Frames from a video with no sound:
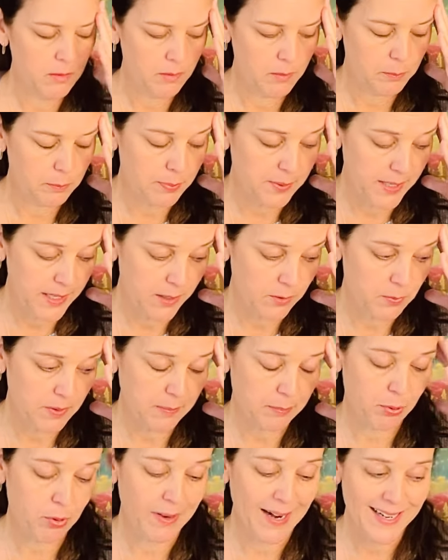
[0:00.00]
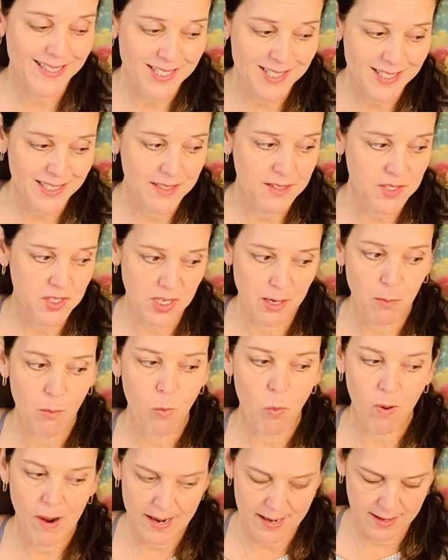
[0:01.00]
being repressed in some
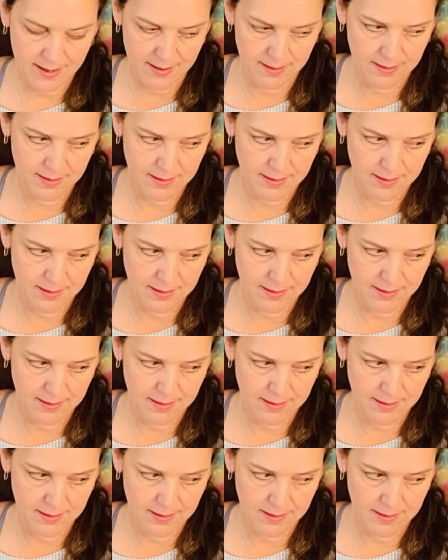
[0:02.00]
way